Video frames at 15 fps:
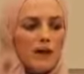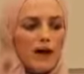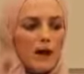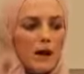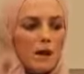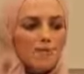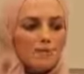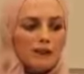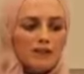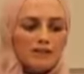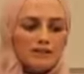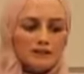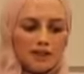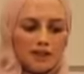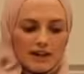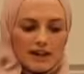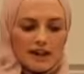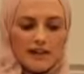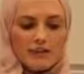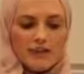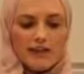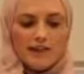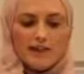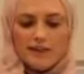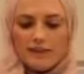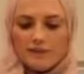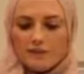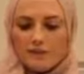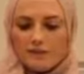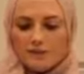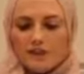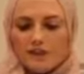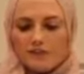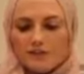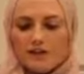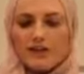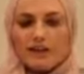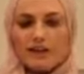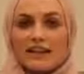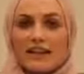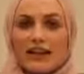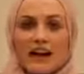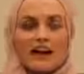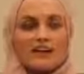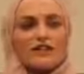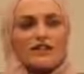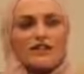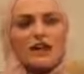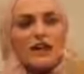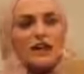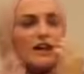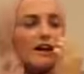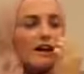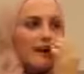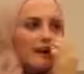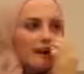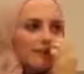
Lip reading: And so they gave me, as we say in French, un gage, a